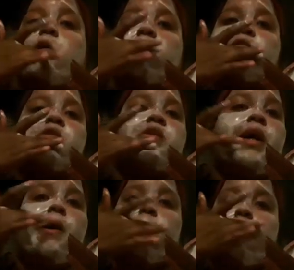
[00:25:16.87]
So
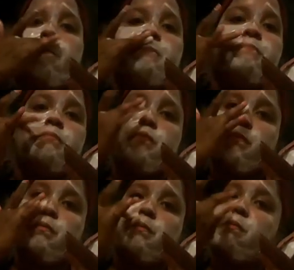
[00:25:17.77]
yeah,
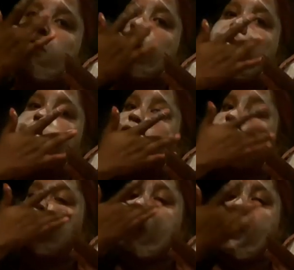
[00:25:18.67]
I would
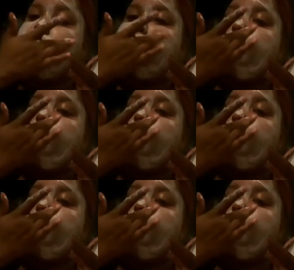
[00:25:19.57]
do that.